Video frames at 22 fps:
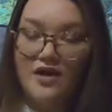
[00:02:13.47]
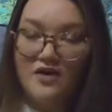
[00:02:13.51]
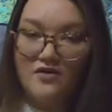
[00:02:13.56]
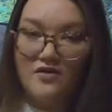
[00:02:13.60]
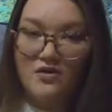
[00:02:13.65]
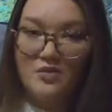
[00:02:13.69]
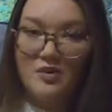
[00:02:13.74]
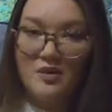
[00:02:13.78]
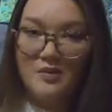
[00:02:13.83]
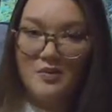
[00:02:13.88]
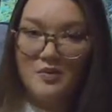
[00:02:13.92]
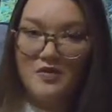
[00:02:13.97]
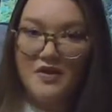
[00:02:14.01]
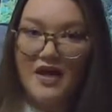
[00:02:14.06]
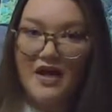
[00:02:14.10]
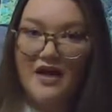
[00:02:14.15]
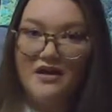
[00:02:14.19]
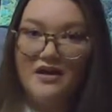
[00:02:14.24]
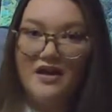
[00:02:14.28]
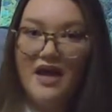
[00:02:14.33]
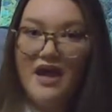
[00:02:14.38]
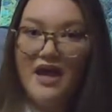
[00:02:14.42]
they're the people
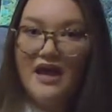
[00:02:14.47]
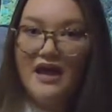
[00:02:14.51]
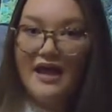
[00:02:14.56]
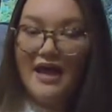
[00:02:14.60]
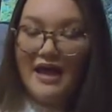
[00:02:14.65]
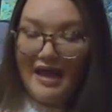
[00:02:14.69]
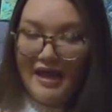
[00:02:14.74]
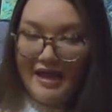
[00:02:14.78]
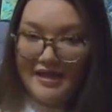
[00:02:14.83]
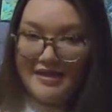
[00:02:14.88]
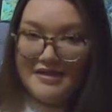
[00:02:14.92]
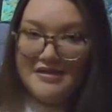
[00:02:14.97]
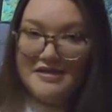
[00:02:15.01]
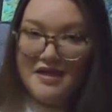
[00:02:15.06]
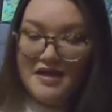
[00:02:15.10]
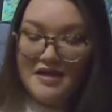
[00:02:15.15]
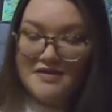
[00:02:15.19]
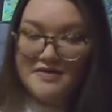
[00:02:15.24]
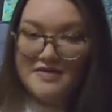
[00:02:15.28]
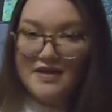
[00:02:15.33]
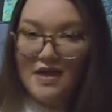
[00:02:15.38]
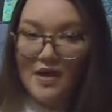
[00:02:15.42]
that handed
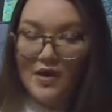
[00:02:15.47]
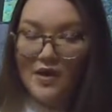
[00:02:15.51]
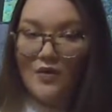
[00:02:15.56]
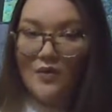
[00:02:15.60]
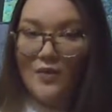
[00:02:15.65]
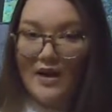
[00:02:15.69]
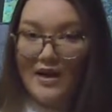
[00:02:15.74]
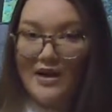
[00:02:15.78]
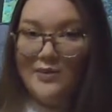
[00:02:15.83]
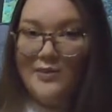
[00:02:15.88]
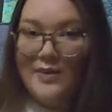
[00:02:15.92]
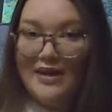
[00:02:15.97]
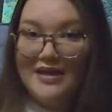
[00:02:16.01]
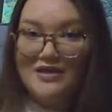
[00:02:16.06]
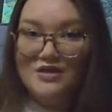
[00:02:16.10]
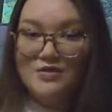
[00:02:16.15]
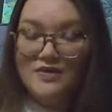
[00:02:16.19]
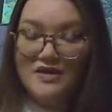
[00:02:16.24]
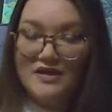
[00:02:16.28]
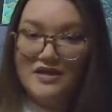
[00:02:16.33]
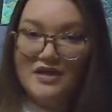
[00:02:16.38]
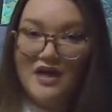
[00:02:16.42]
us our wedding
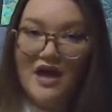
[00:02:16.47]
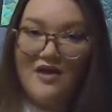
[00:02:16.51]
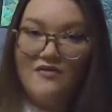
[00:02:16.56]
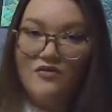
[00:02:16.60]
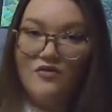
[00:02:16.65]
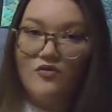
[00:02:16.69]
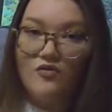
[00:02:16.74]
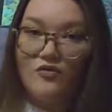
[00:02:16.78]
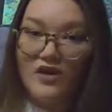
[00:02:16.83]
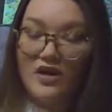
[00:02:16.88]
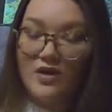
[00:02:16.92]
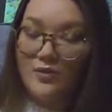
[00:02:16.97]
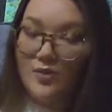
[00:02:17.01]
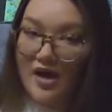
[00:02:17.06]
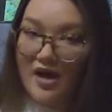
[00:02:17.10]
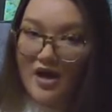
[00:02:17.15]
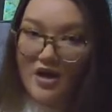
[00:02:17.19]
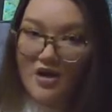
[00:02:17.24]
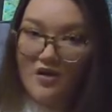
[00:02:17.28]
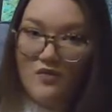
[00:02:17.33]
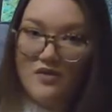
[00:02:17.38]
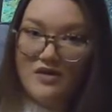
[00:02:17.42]
bands. We didn't have a ring
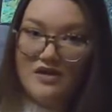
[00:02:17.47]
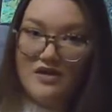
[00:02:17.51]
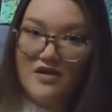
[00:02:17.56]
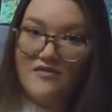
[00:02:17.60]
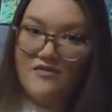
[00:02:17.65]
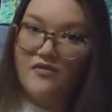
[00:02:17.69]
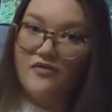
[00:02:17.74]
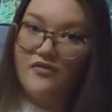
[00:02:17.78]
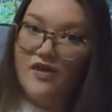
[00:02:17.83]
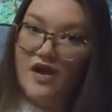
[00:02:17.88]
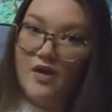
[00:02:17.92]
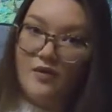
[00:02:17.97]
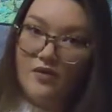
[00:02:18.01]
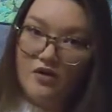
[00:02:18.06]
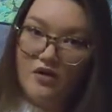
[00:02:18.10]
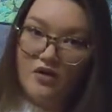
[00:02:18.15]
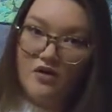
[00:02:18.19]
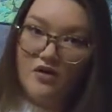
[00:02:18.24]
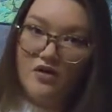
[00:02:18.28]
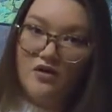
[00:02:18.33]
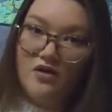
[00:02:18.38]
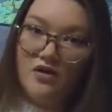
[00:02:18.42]
bearer, we didn't have a flower
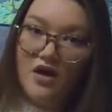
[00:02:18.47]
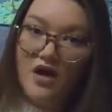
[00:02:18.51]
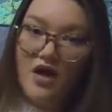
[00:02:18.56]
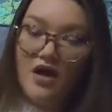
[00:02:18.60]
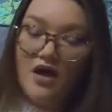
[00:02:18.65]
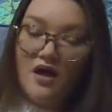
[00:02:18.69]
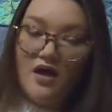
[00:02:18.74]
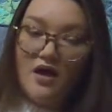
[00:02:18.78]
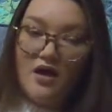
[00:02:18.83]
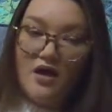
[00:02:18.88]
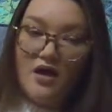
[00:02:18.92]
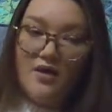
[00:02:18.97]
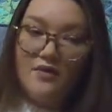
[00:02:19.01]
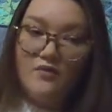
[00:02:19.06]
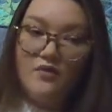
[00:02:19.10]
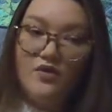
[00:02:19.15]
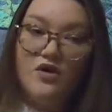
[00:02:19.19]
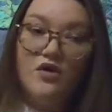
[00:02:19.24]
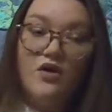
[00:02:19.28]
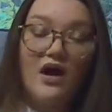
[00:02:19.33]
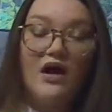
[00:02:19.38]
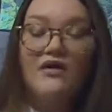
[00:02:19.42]
girl.
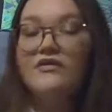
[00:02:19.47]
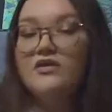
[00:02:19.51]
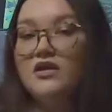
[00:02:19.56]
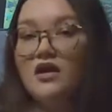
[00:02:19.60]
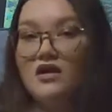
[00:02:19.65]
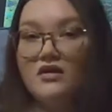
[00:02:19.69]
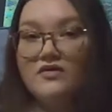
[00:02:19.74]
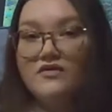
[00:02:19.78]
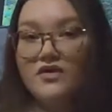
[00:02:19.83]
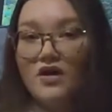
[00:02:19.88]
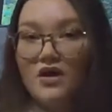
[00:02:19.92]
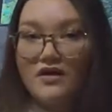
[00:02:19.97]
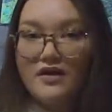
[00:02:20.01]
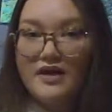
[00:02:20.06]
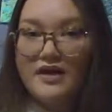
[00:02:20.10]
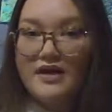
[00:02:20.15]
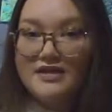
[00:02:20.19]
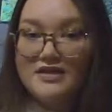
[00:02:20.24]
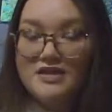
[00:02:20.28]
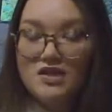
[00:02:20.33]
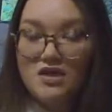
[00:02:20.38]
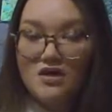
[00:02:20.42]
We don't have a lot of young
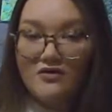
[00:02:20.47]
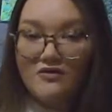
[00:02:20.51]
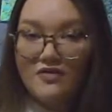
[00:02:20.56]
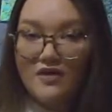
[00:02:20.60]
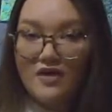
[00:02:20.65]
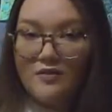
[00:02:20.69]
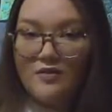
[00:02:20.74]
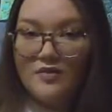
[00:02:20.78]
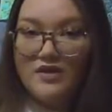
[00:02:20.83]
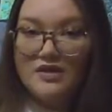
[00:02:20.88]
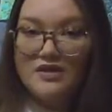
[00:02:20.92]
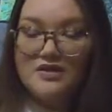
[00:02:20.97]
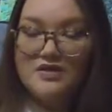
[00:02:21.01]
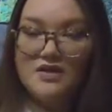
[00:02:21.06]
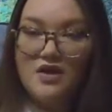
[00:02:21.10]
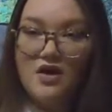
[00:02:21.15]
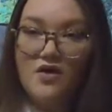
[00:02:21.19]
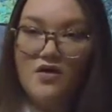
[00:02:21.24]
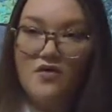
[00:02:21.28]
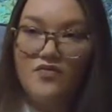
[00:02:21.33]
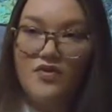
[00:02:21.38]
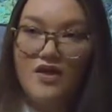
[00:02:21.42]
kids in our family,
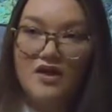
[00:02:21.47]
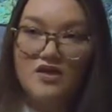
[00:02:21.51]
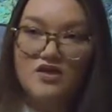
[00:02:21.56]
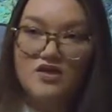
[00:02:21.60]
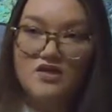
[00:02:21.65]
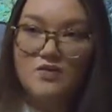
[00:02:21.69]
so that